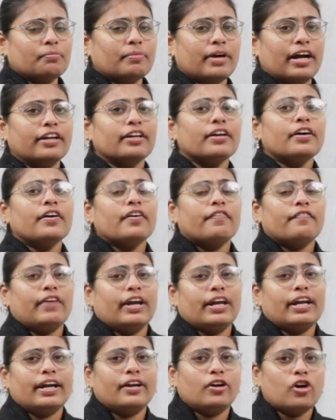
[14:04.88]
but
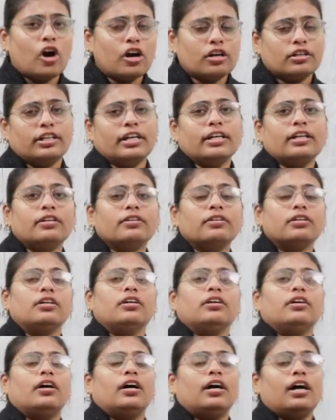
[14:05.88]
when a doctor
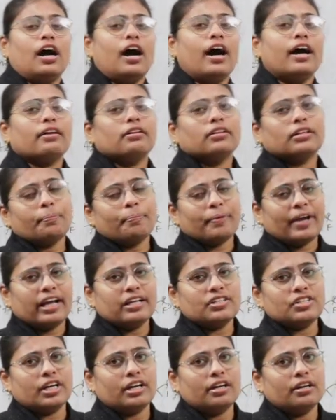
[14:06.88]
or the
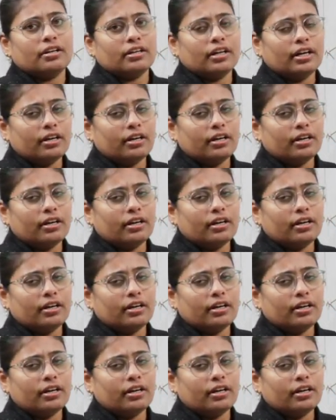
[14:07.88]
patient